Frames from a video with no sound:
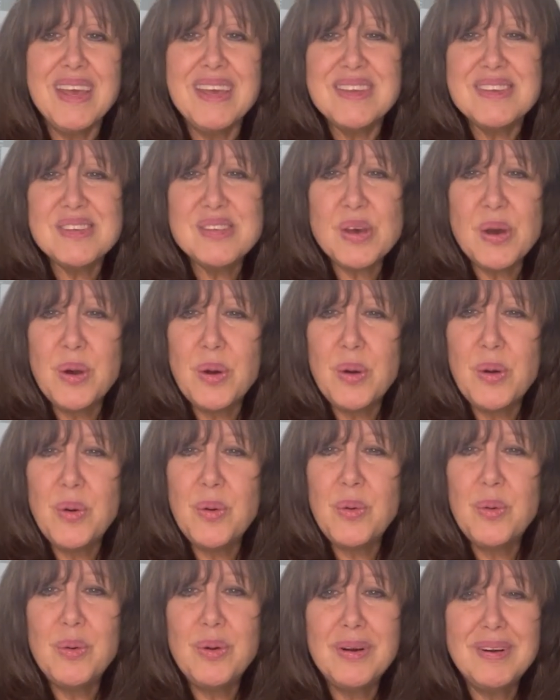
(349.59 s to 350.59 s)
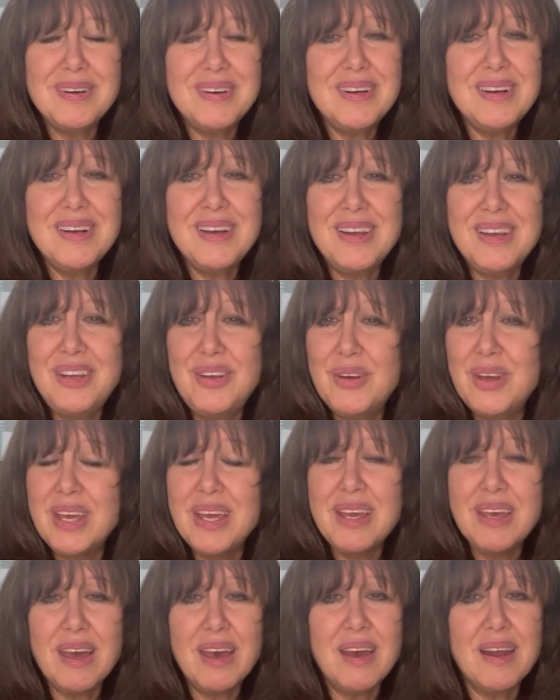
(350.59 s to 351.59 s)
So you
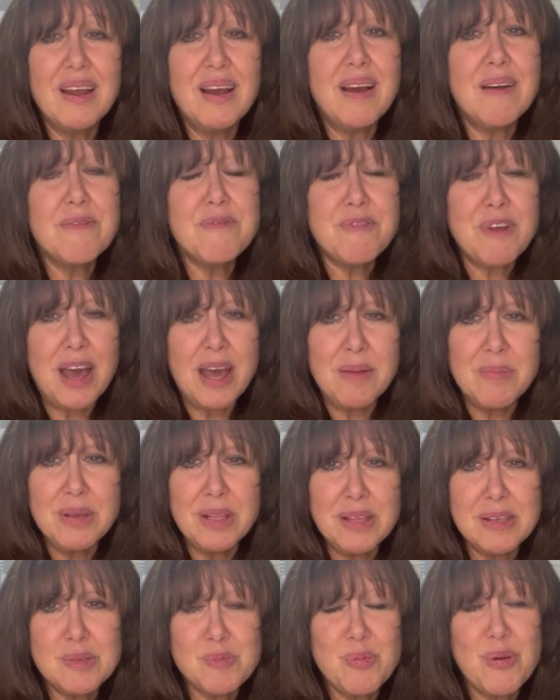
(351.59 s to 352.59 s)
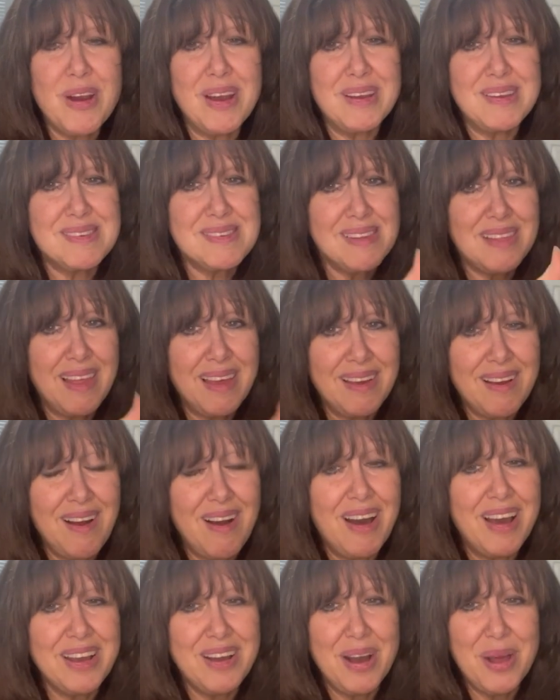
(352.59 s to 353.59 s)
can get a fabulous price. Like,
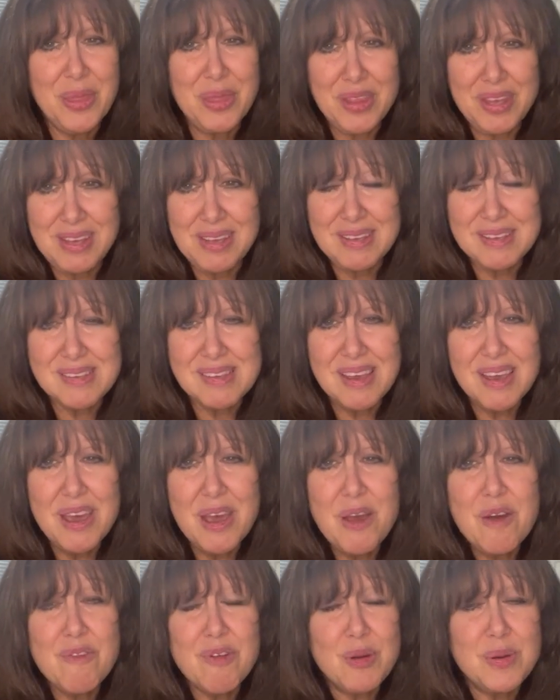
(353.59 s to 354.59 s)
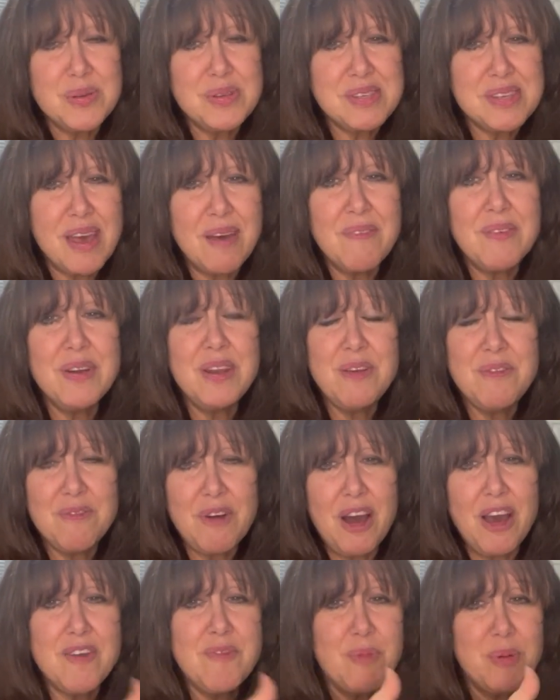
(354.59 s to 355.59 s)
I got these for
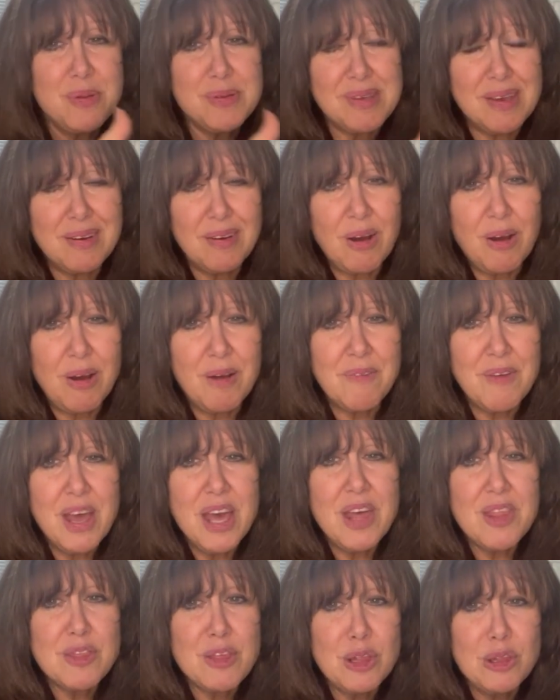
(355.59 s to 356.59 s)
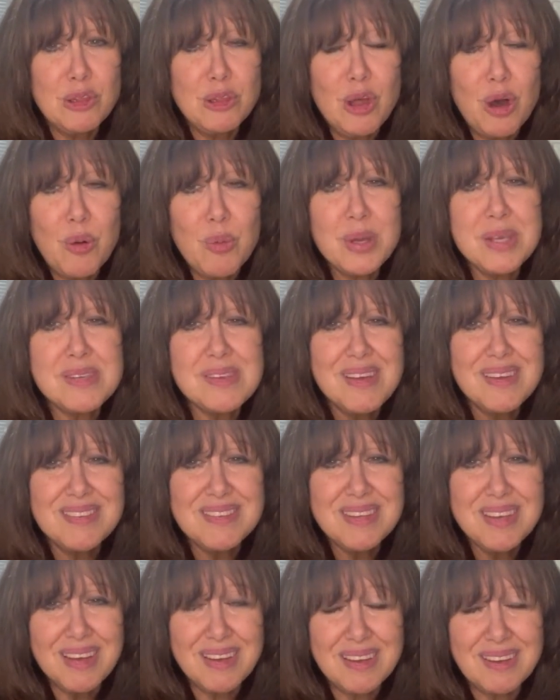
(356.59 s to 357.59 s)
seventy-five percent off, the lowest
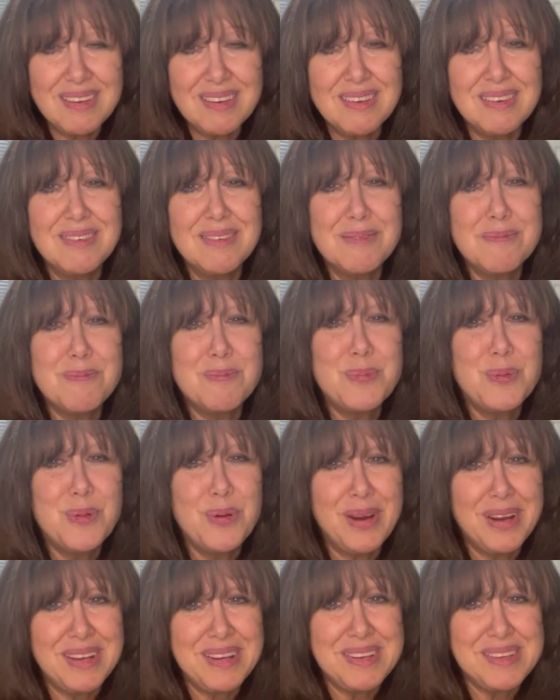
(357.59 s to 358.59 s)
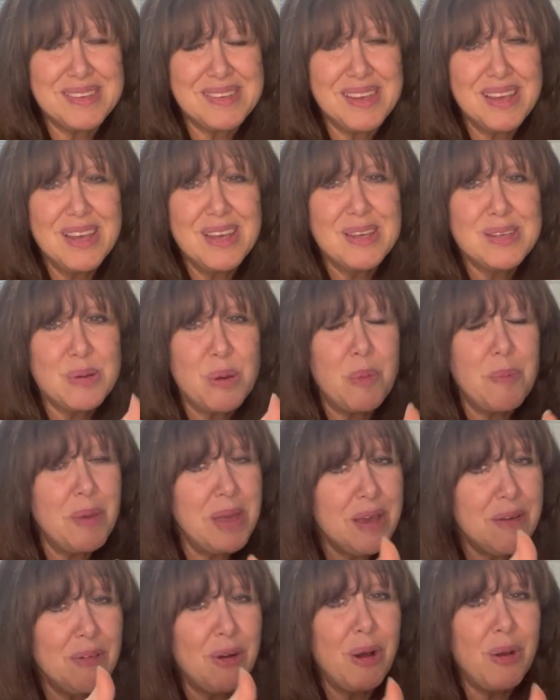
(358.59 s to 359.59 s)
ticketed price. So it may
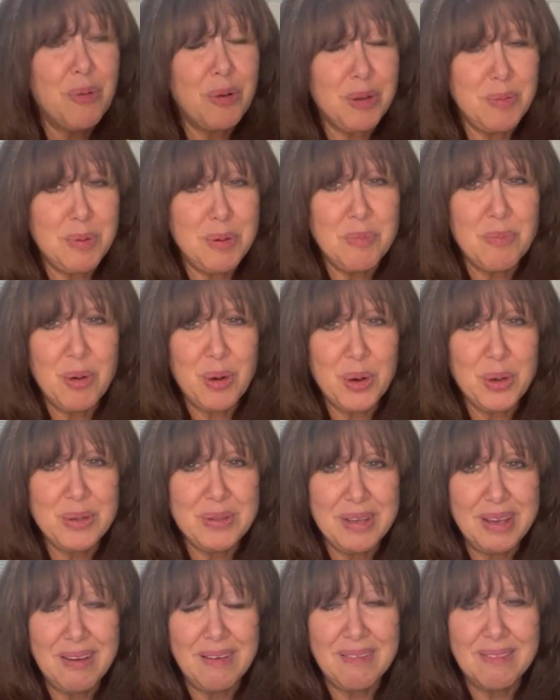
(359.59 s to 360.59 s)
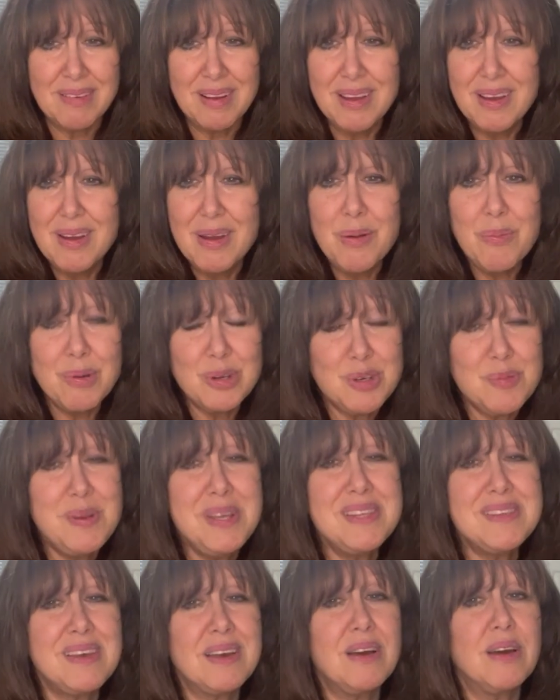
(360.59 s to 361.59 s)
have already been marked down, which
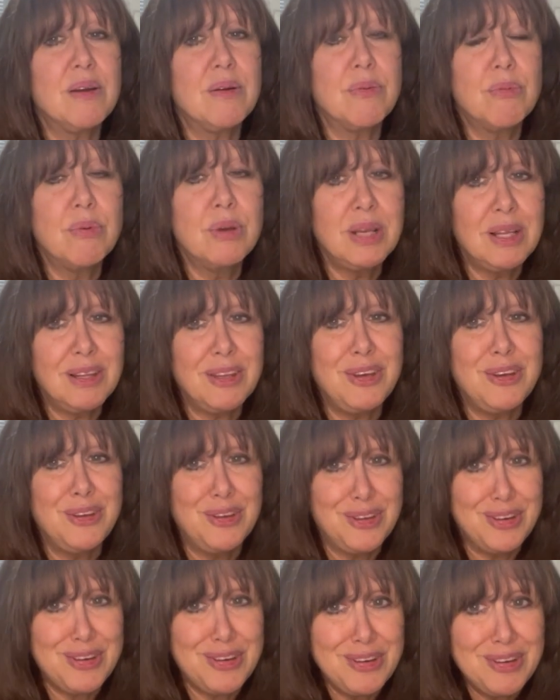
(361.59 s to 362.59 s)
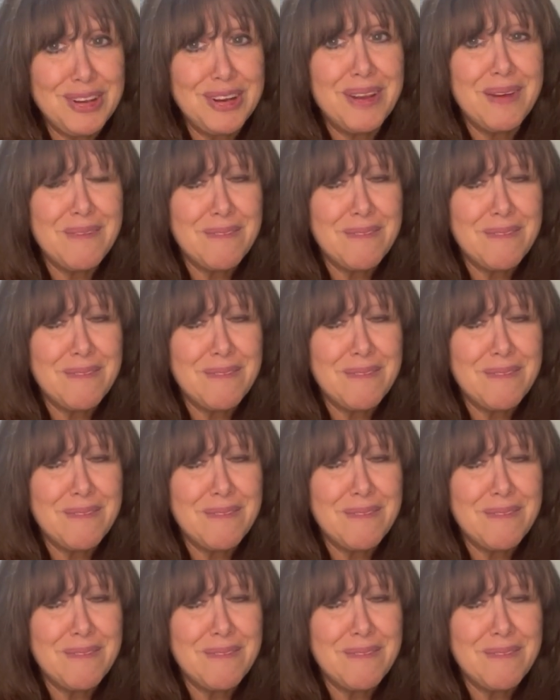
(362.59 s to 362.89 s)
means I got a really good